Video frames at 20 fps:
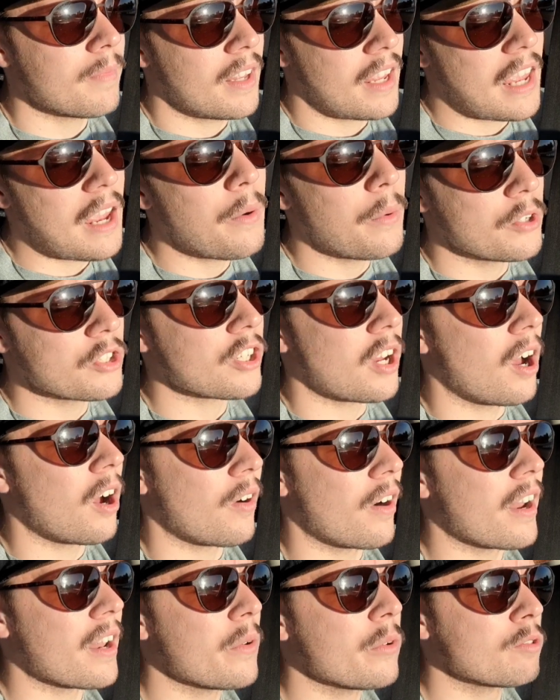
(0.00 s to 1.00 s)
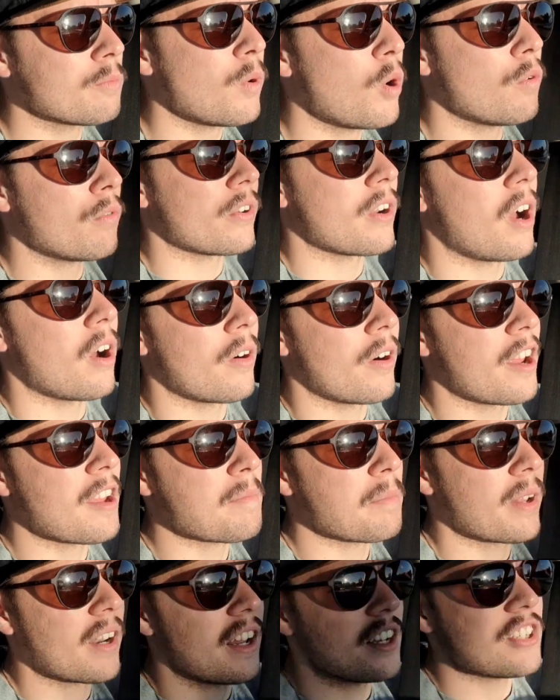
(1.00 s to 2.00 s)
It was all right. It was moving all right,
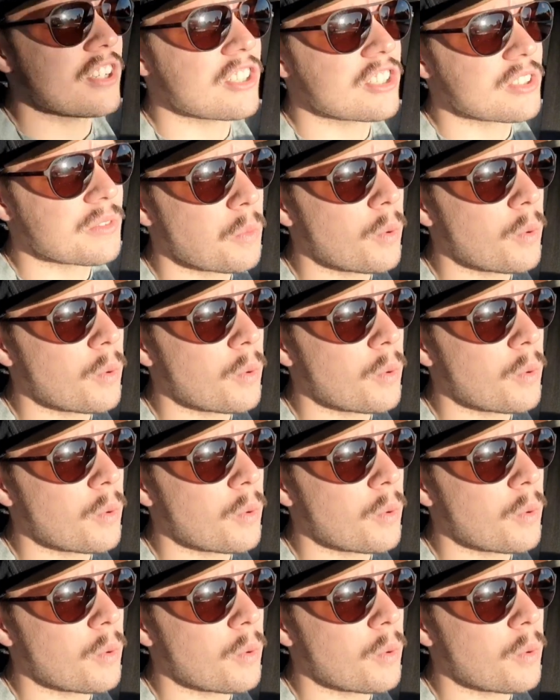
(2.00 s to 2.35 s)
but I just